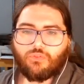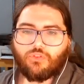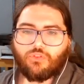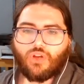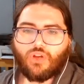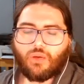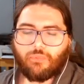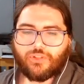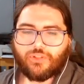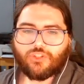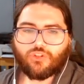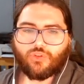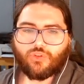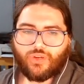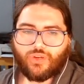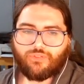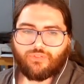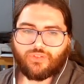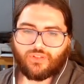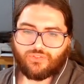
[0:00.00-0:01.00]
I'll make sure you
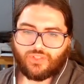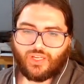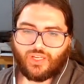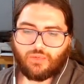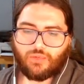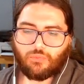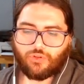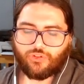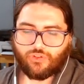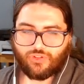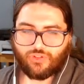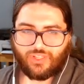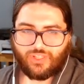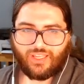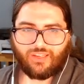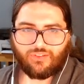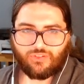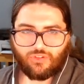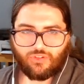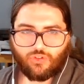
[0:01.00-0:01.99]
have enough time on your
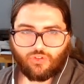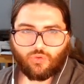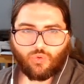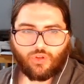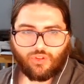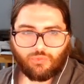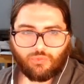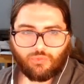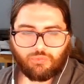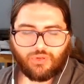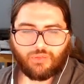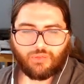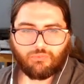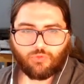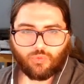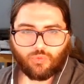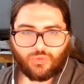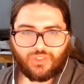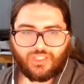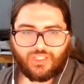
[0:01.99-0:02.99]
test to do all the
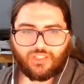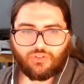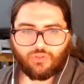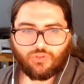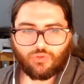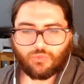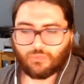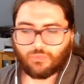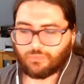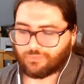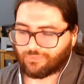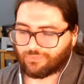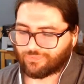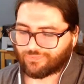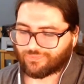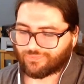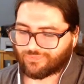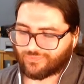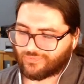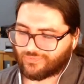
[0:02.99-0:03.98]
problems we need to.
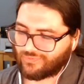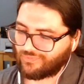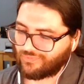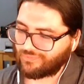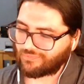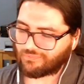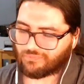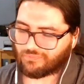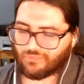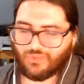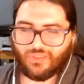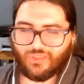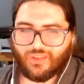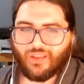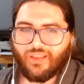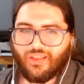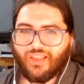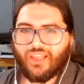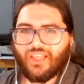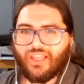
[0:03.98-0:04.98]

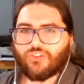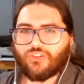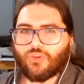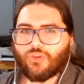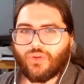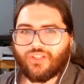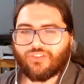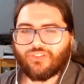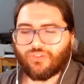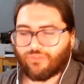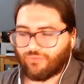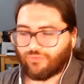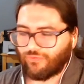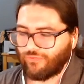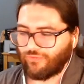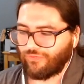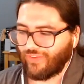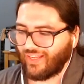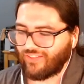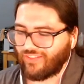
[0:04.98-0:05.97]
So it's a
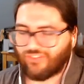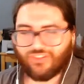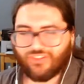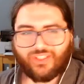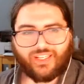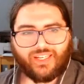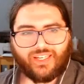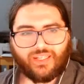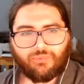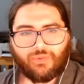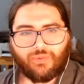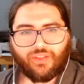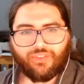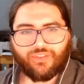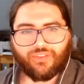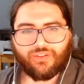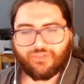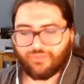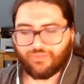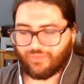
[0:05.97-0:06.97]
fascinating
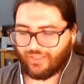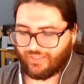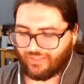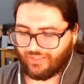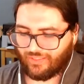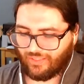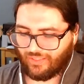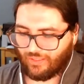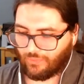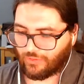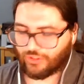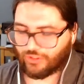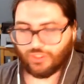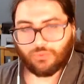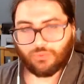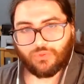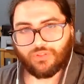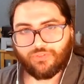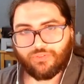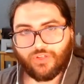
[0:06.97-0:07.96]
method, right? I wish I
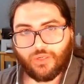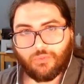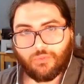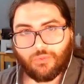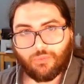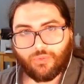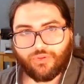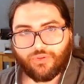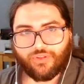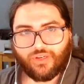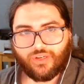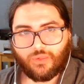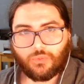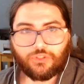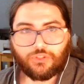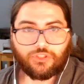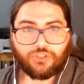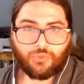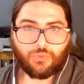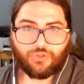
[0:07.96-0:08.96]
would have come up with it. I
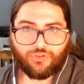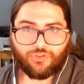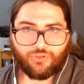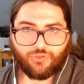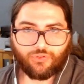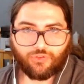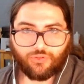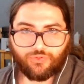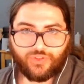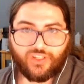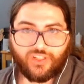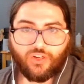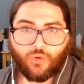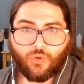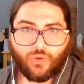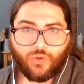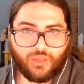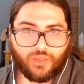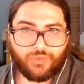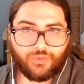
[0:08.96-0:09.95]
wish it was the Trevino
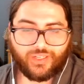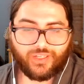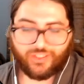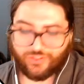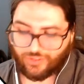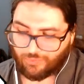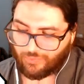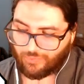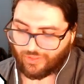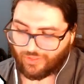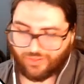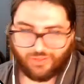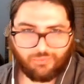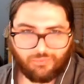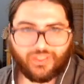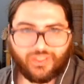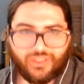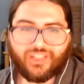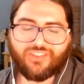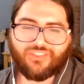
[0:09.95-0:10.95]
elimination method,
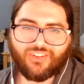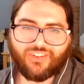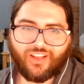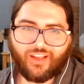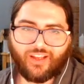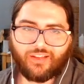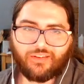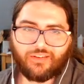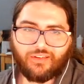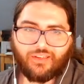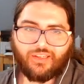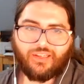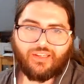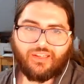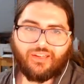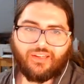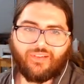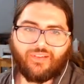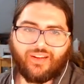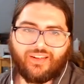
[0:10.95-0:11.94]
but it's not,
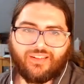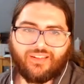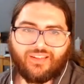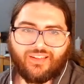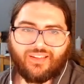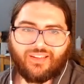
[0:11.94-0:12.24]
right?